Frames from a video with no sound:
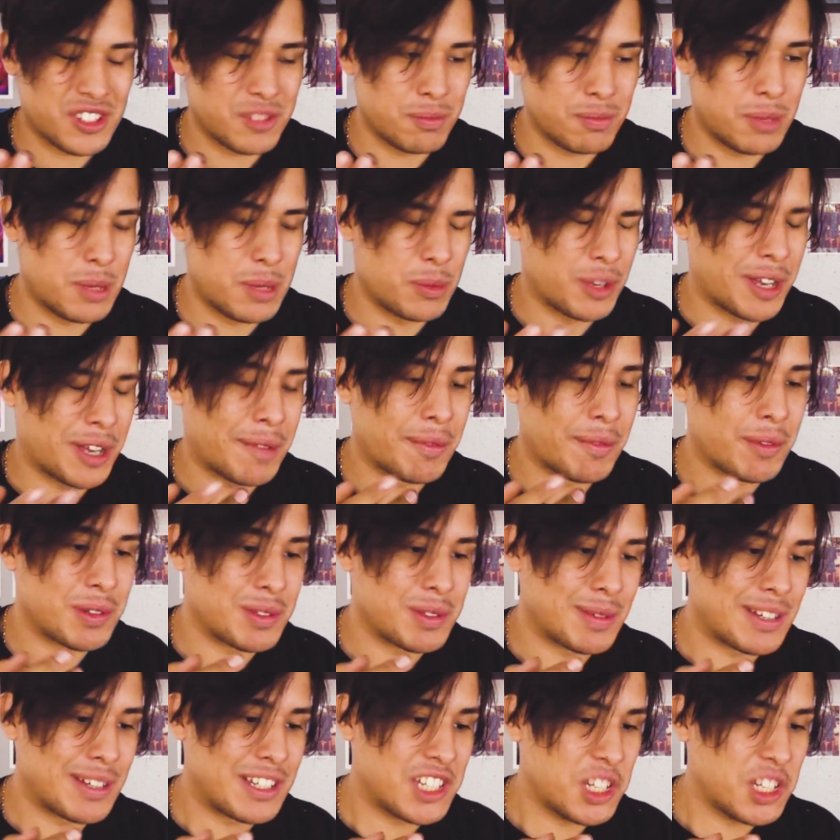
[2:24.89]
people come up to
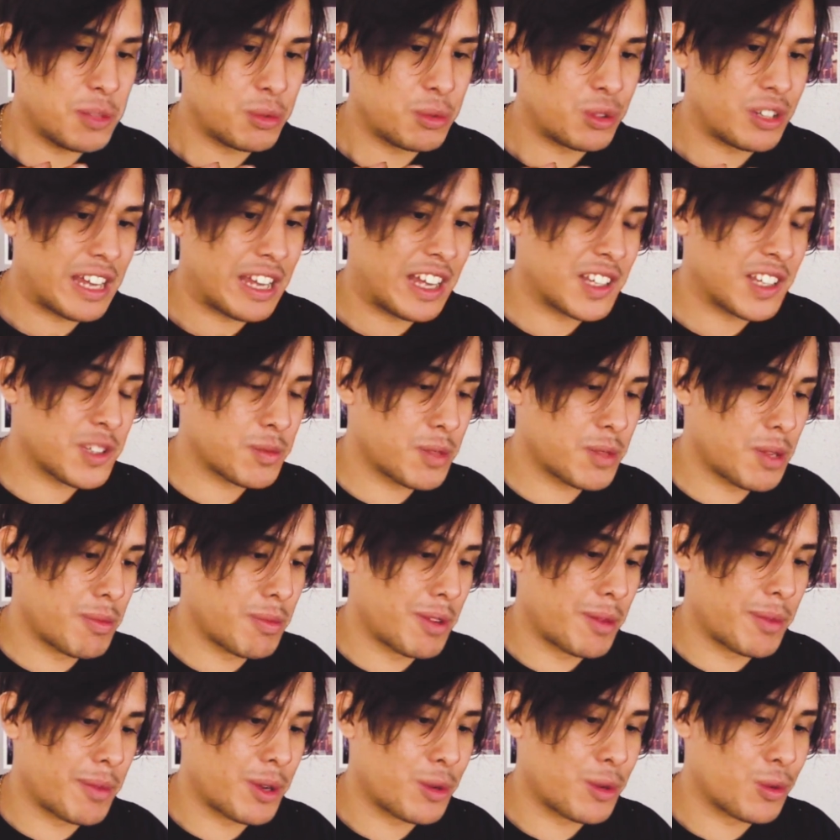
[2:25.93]
my table and ask me
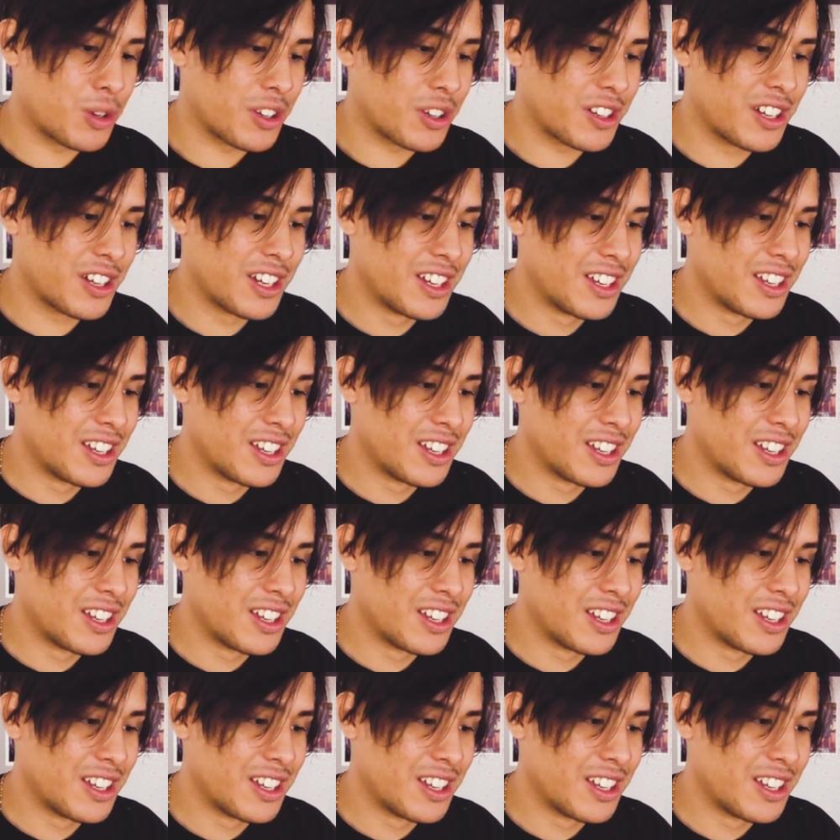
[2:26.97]
about my work.